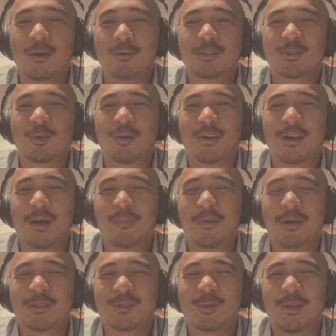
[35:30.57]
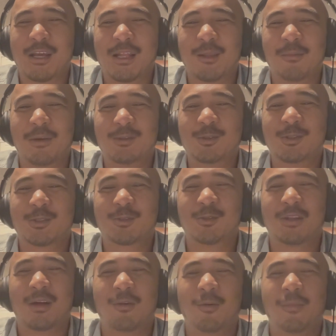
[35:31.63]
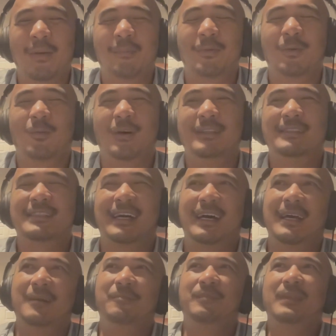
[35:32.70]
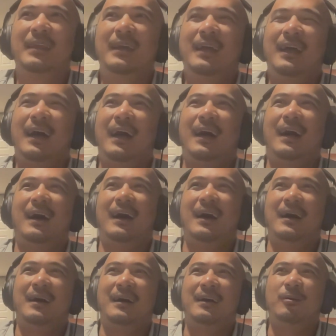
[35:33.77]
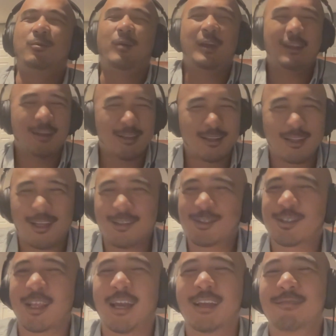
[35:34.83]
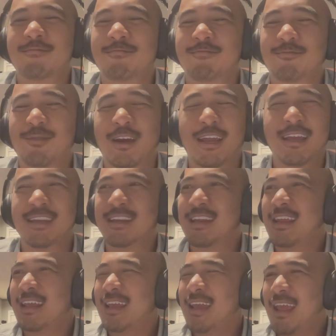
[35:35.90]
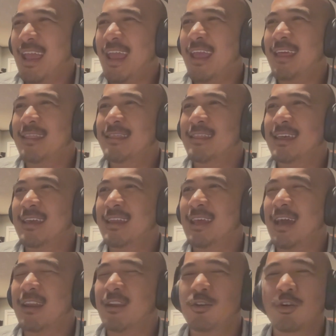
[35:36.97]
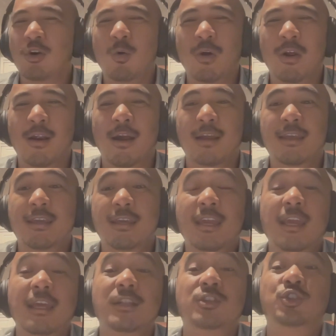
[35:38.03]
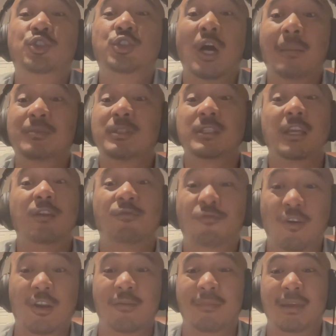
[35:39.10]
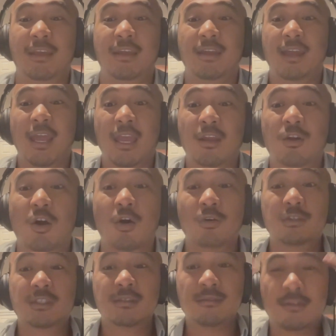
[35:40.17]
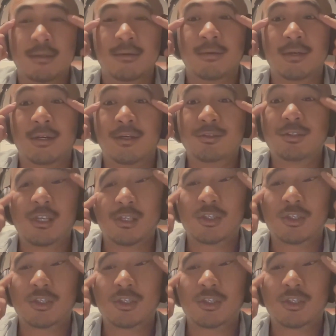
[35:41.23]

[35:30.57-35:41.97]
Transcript: was growing up, also in elementary school, I remember one time waiting in the lunch line, right? And then out of nowhere, a kid jumps in front of me and goes, "Ching